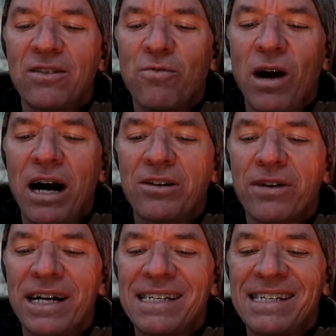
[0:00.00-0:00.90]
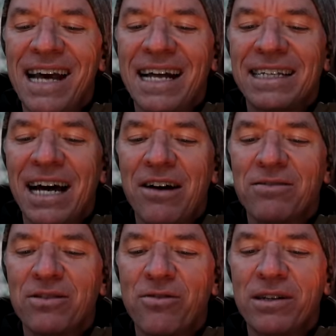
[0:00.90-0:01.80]
the water and sat
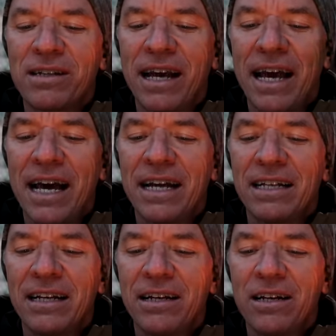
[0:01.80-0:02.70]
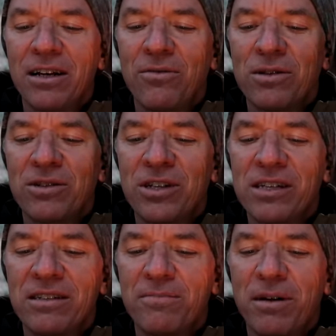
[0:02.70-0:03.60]
down so its head was
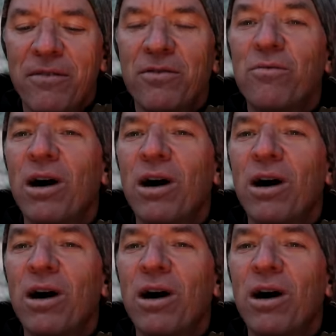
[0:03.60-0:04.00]
just above the